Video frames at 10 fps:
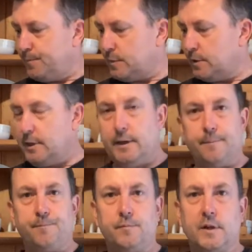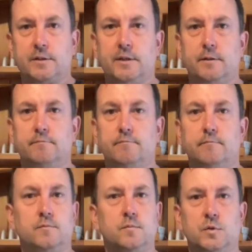So yeah, that's it.
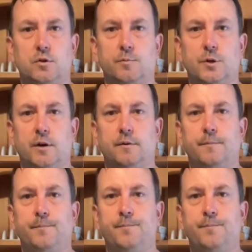Job done.